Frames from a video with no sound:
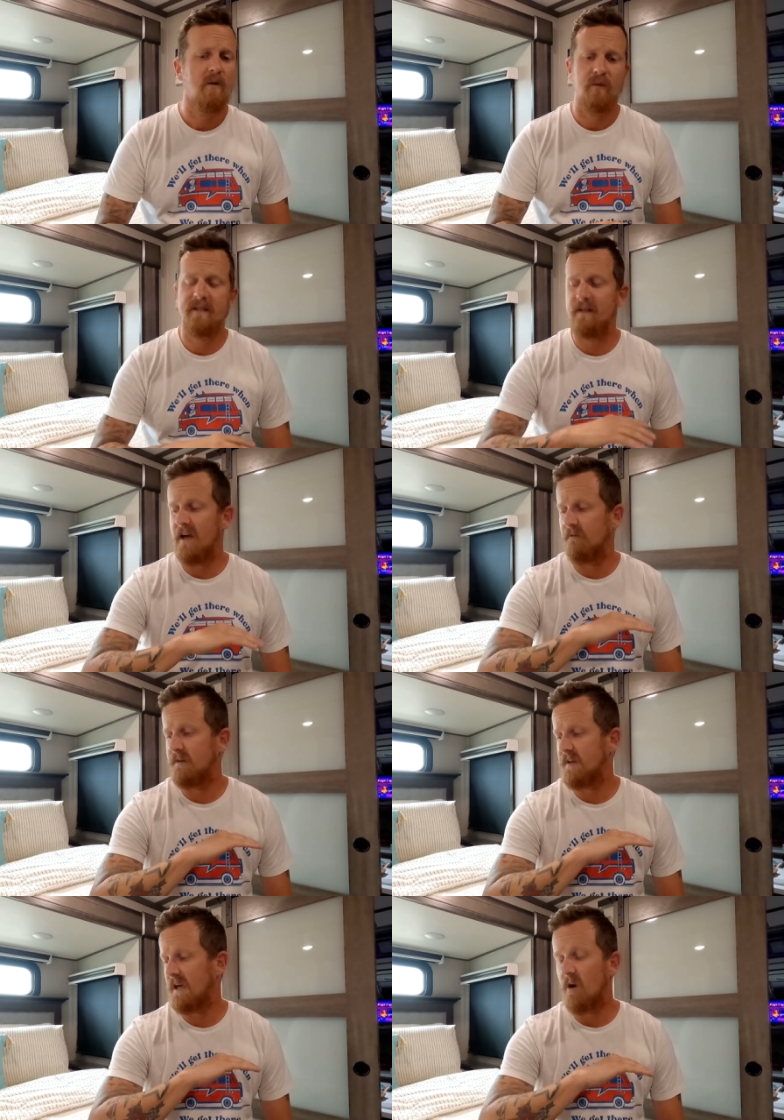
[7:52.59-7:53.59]
We did
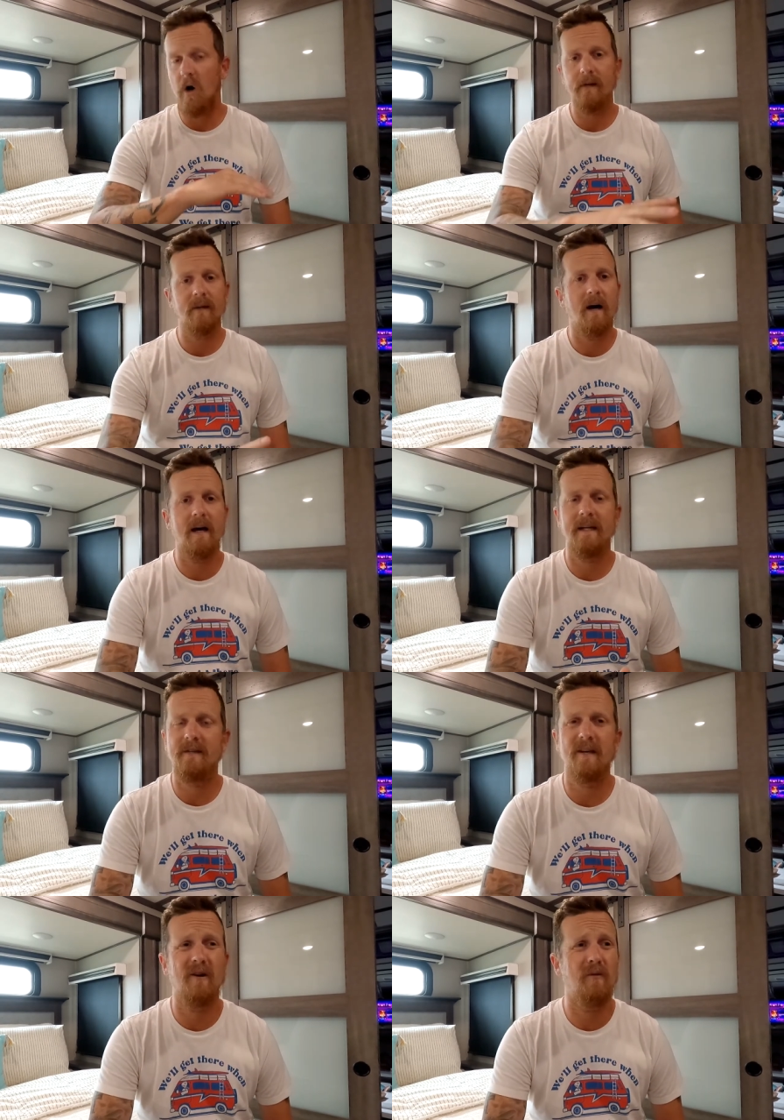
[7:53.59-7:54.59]
everything online. I
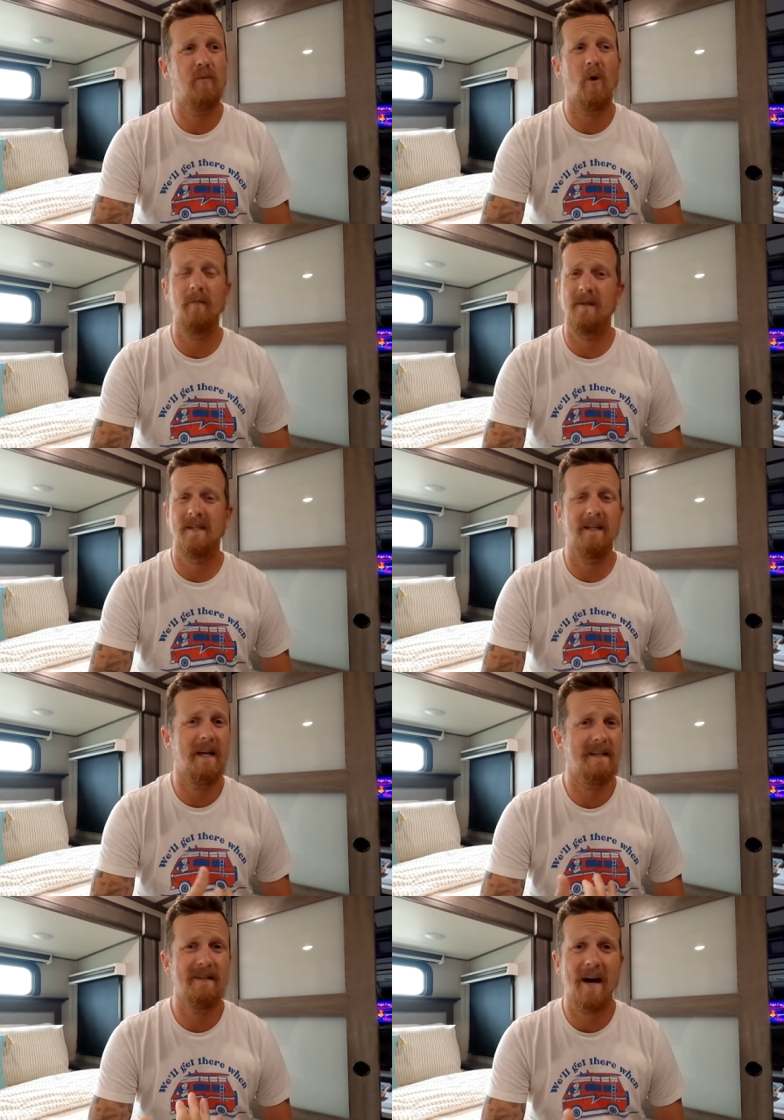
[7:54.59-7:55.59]
think our appointment was at
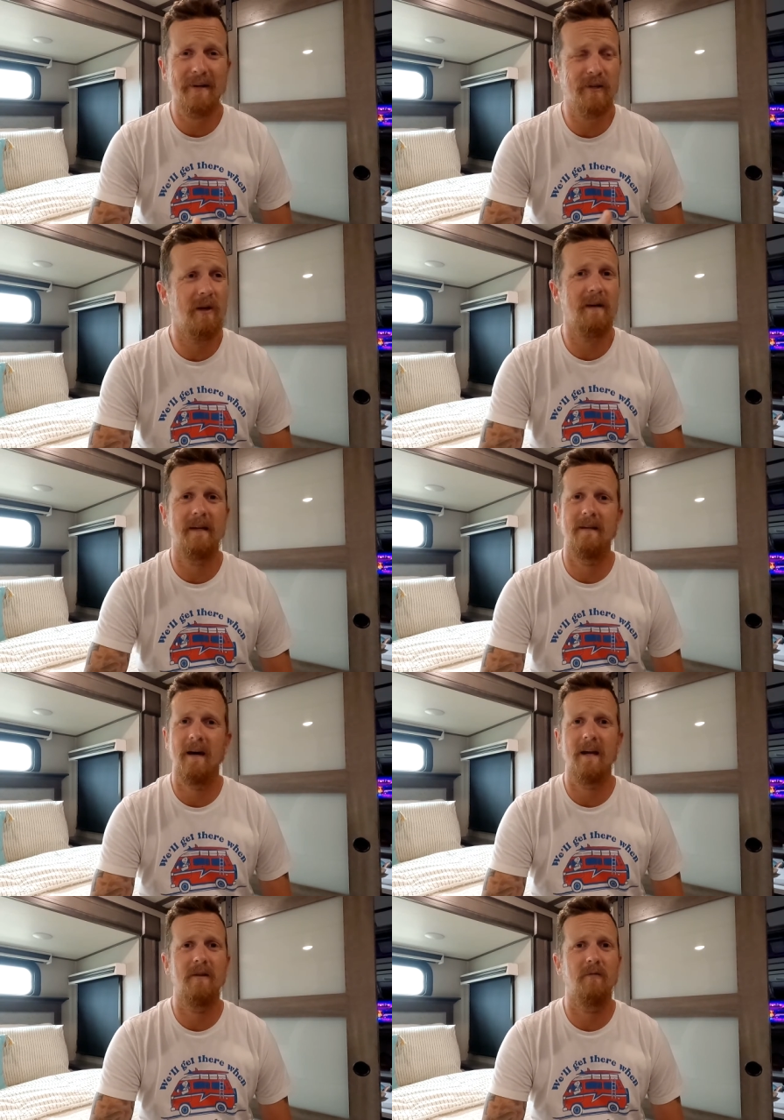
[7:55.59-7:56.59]
like 9 o'clock at
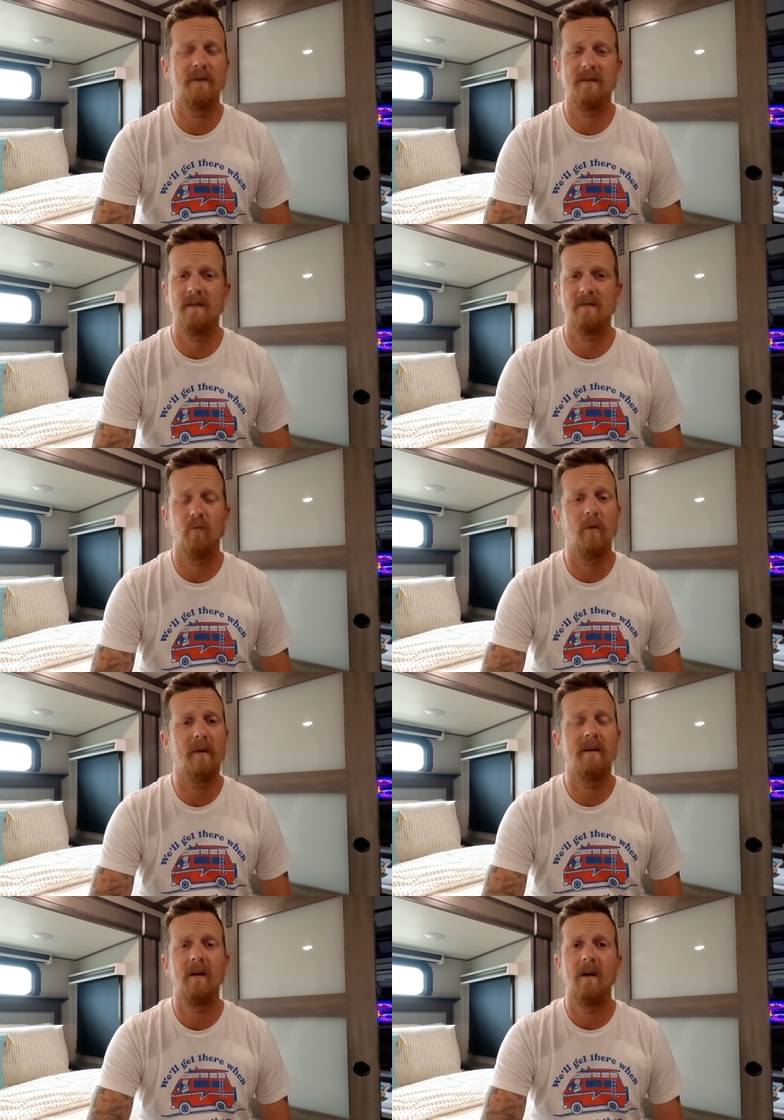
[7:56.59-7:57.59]
night with this
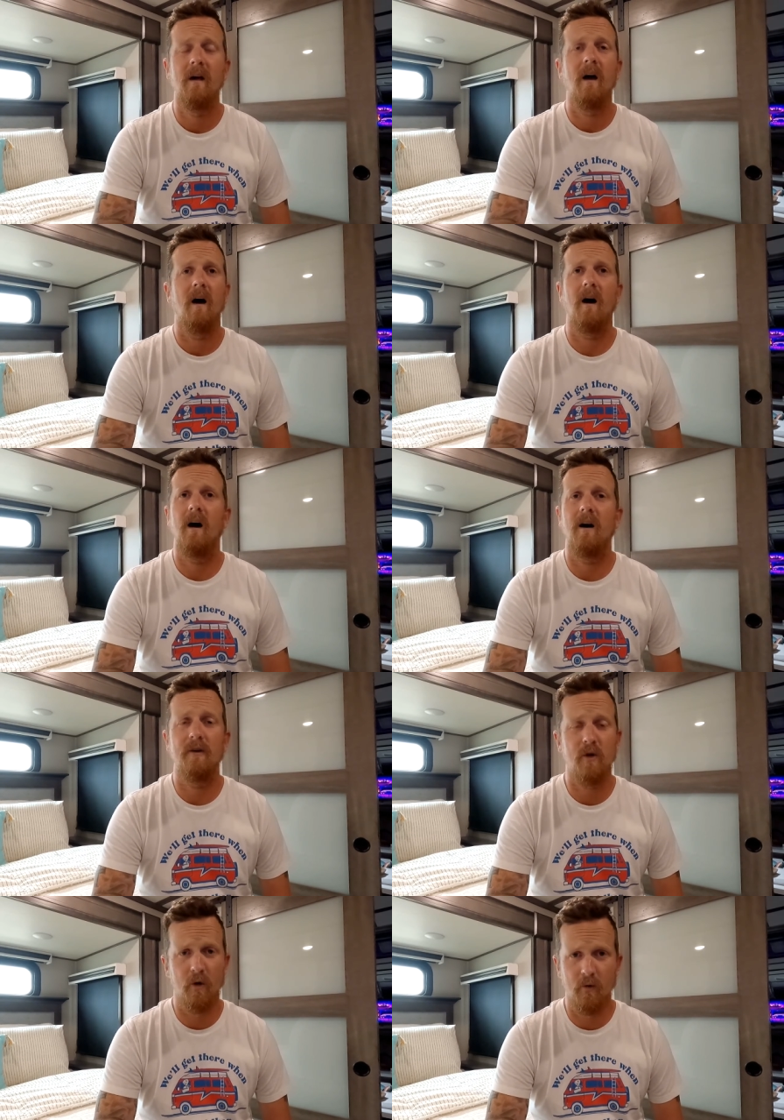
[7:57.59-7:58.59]
woman,
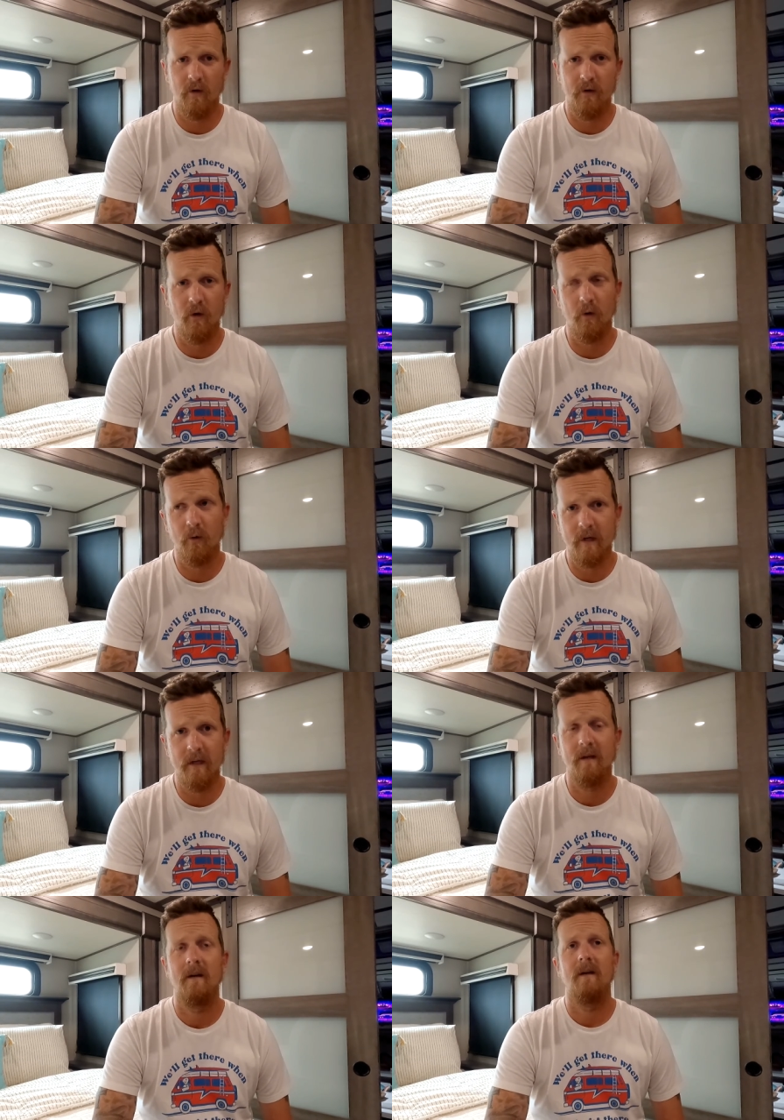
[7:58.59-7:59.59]
a
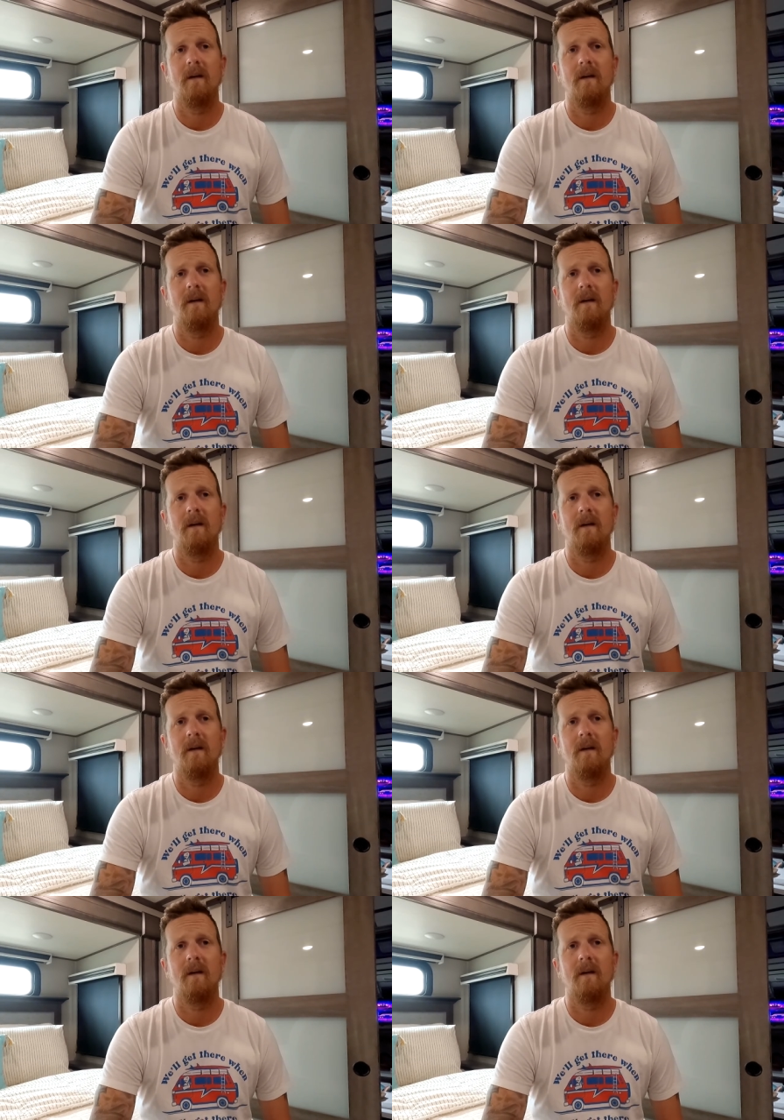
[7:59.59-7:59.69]
notary,